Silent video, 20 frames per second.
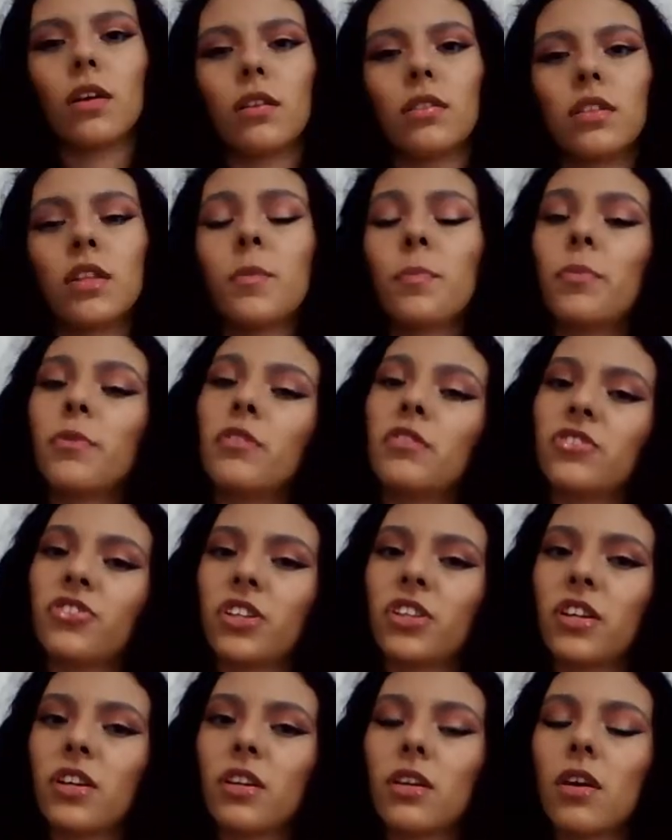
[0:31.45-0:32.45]
the
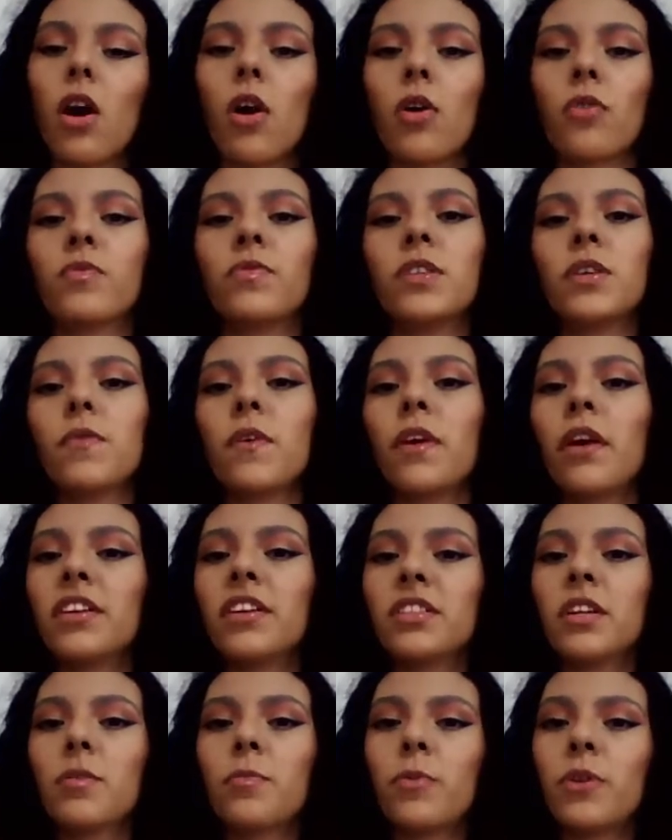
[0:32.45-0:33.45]
purging of
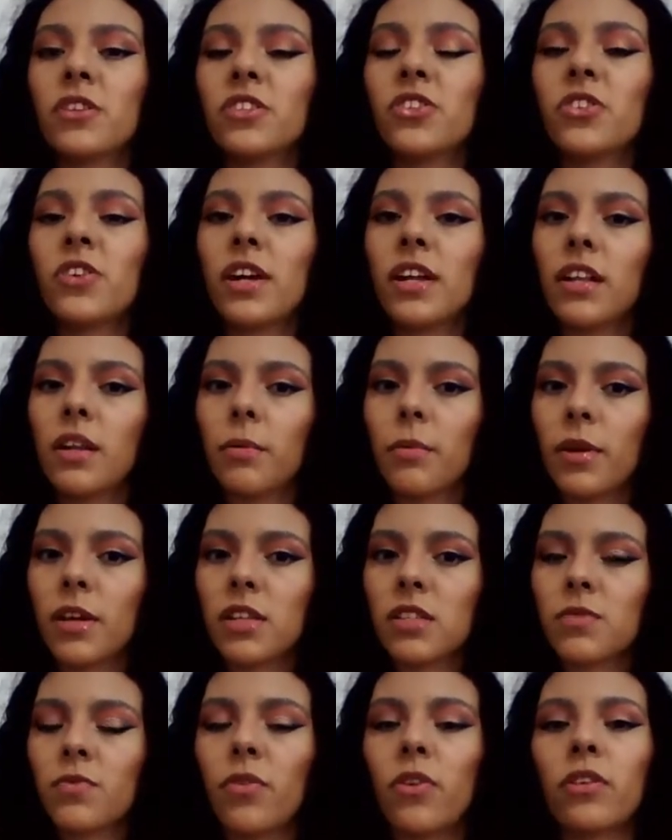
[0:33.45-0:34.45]
differential pressure
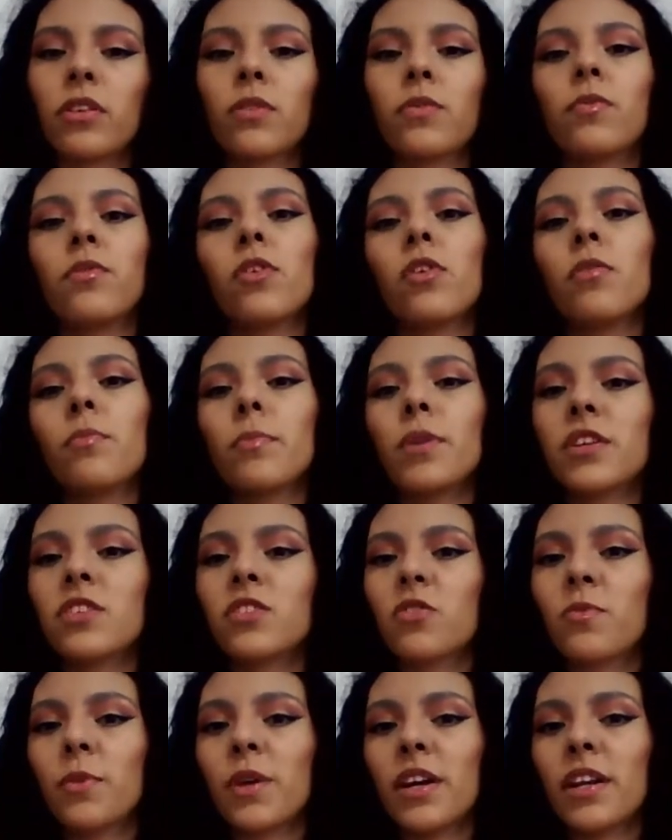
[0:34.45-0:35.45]
elements for the flow
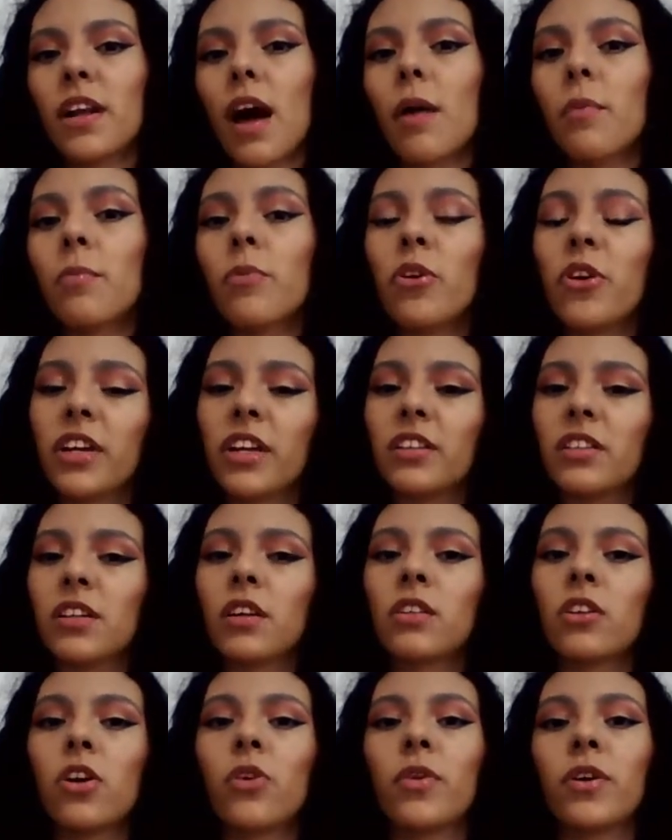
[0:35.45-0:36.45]
measurement, avoiding the
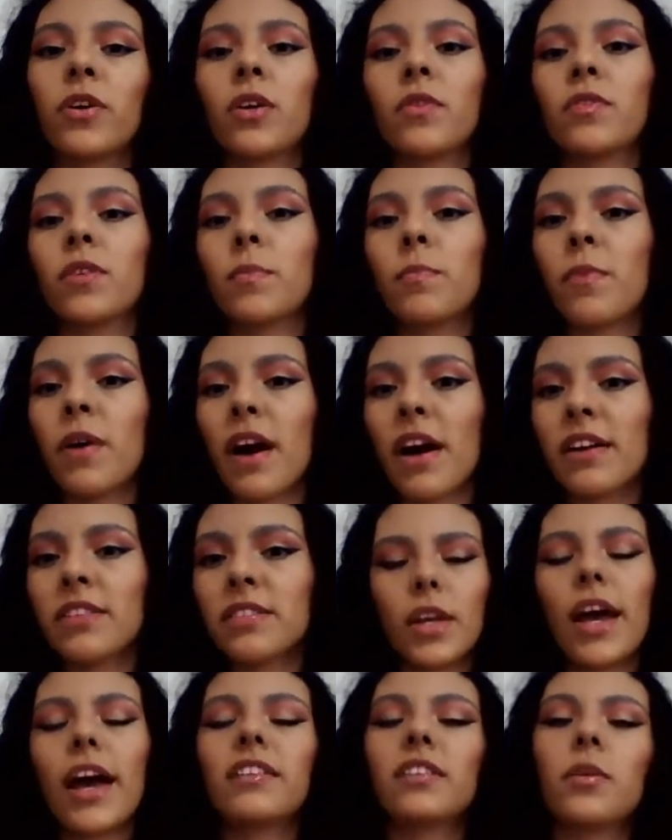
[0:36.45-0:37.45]
clogging of the pipes,
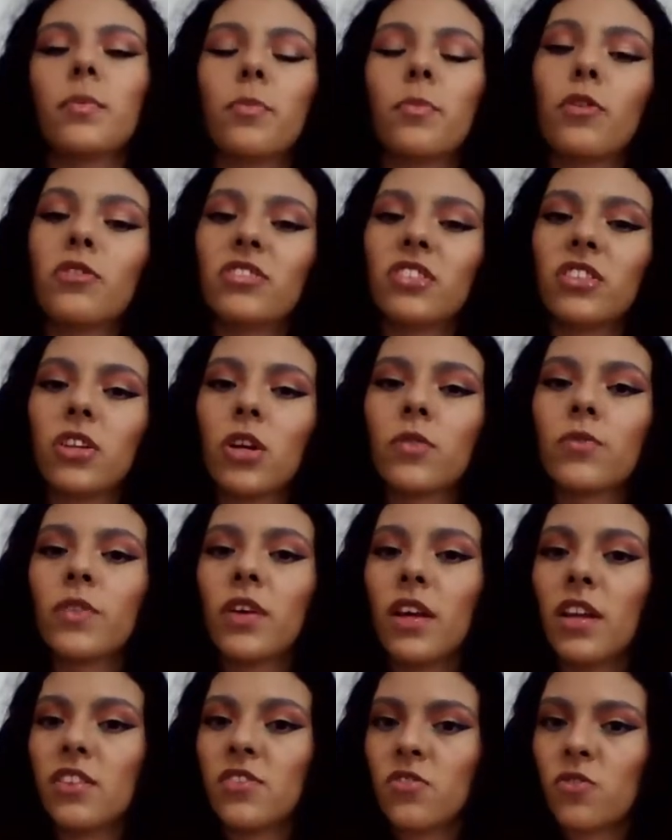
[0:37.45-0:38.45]
and the purging of the
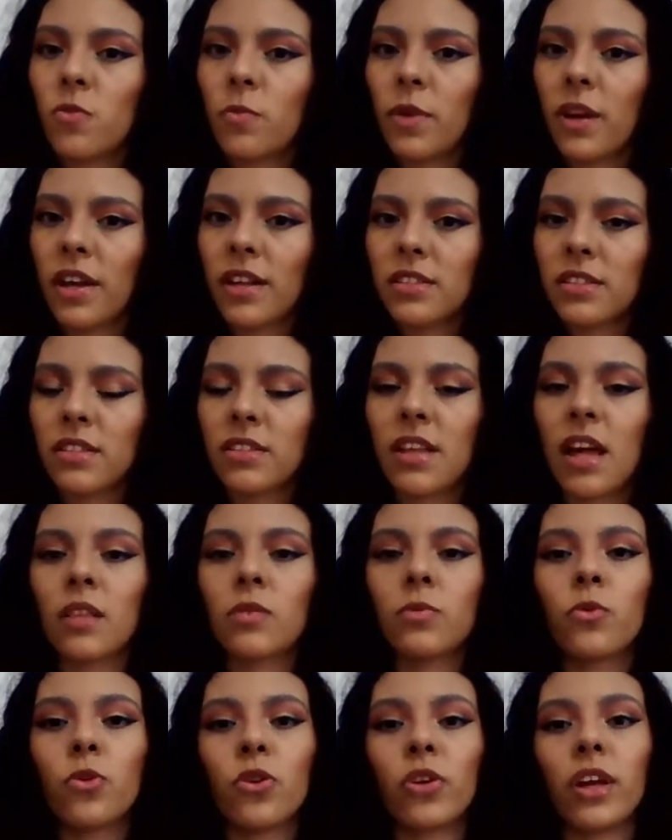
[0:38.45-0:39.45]
instruments
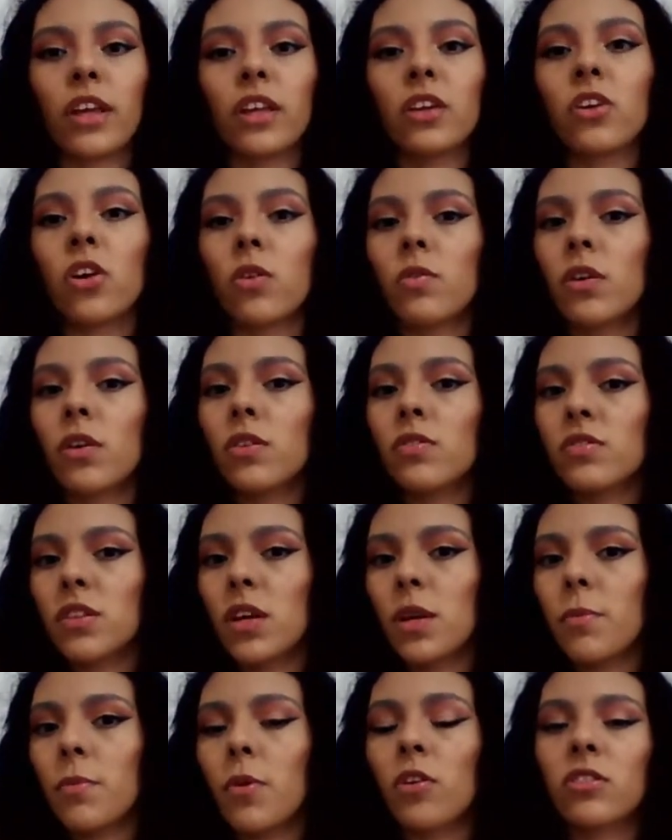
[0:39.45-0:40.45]
that work in
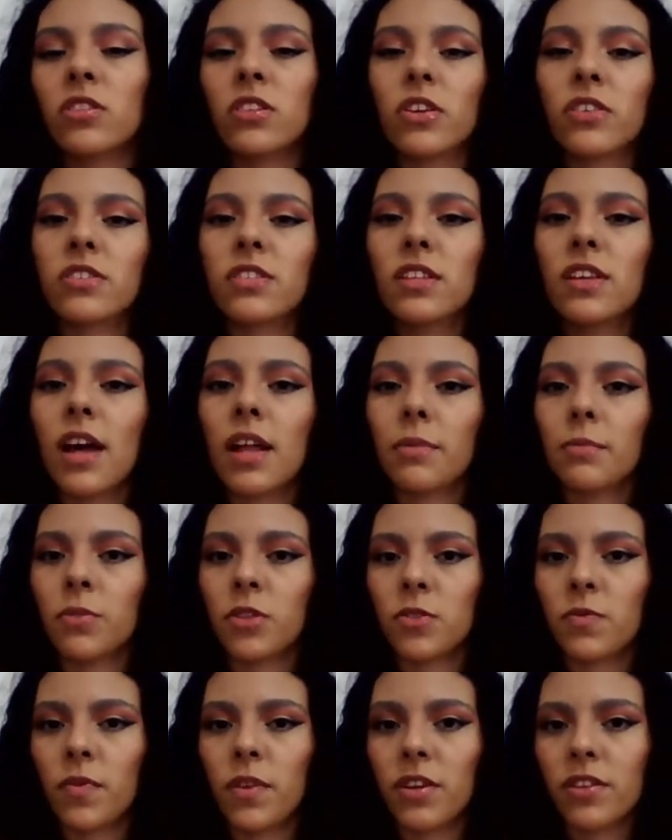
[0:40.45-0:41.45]
corrosive or dusty
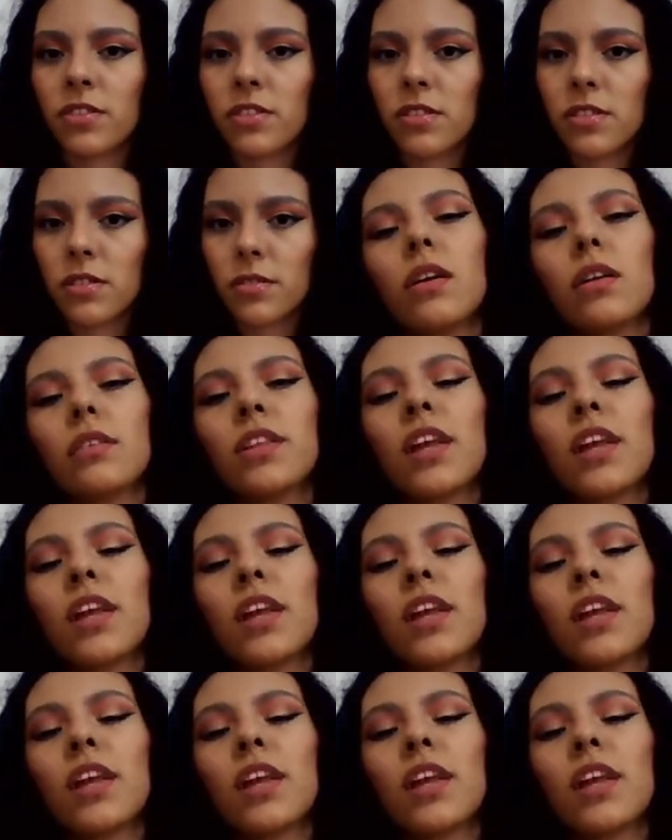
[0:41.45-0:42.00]
atmospheres.